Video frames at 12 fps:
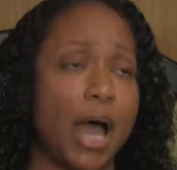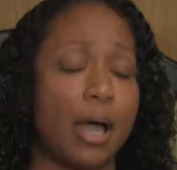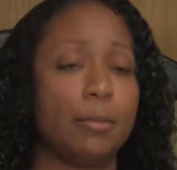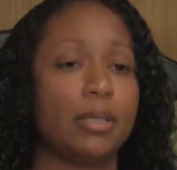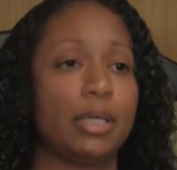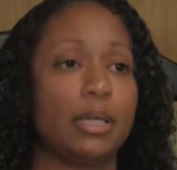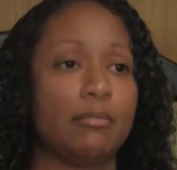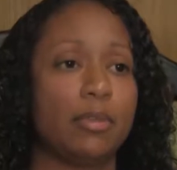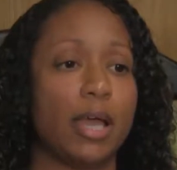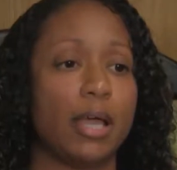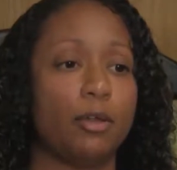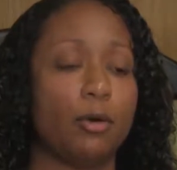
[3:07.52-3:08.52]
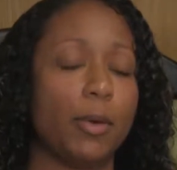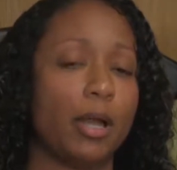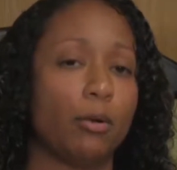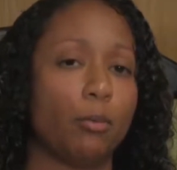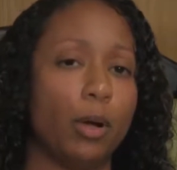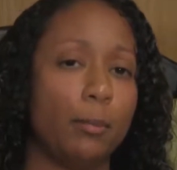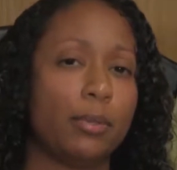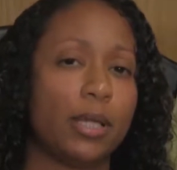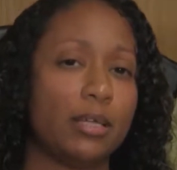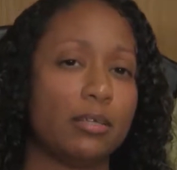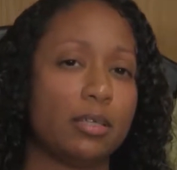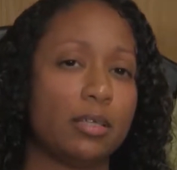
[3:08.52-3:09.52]
I believe that no matter what
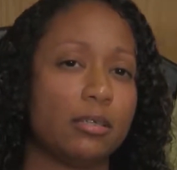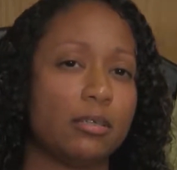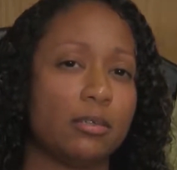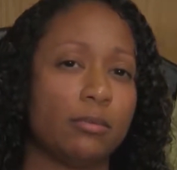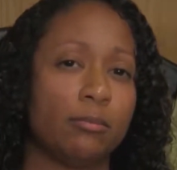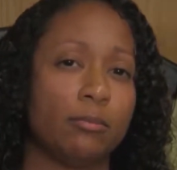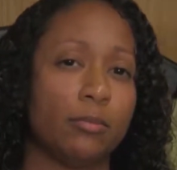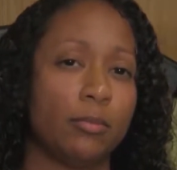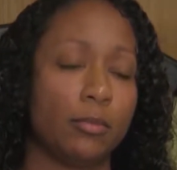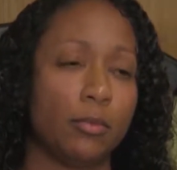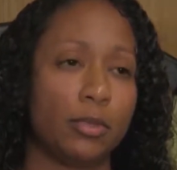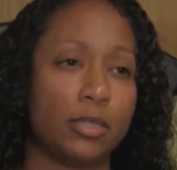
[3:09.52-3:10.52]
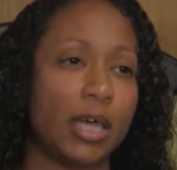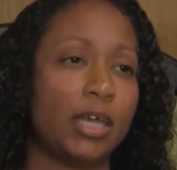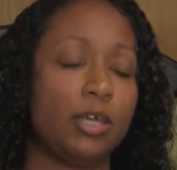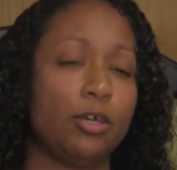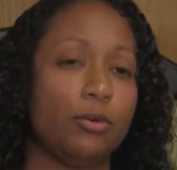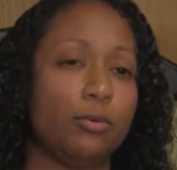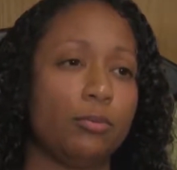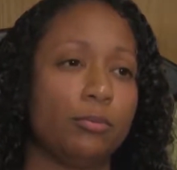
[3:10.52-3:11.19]
places take you,